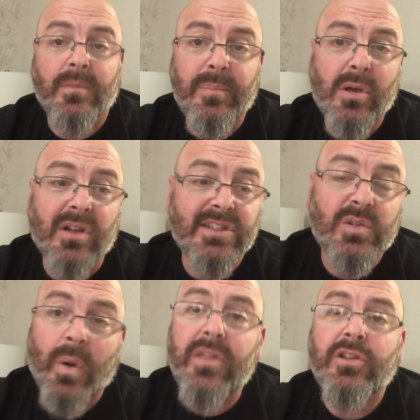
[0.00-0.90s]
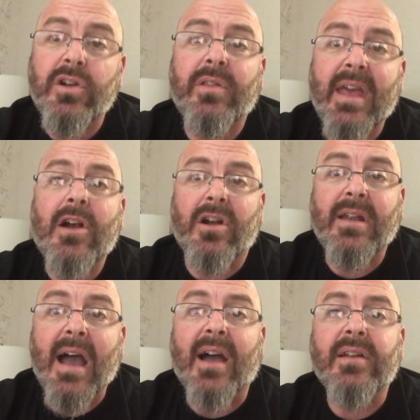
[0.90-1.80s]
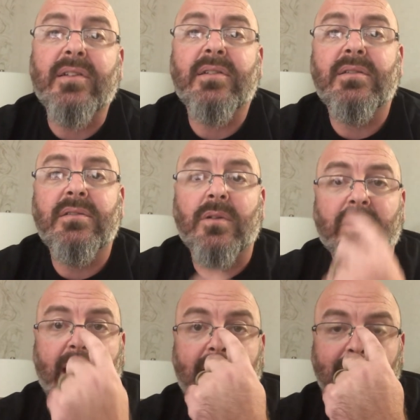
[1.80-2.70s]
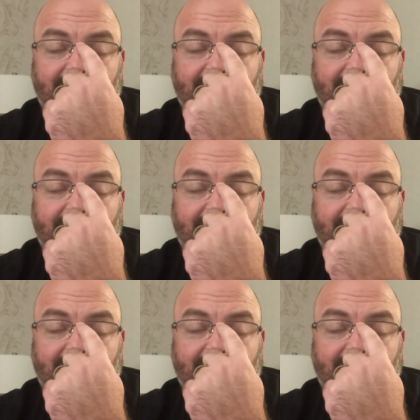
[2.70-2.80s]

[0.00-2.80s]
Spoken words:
because it's whether you're there or not, okay?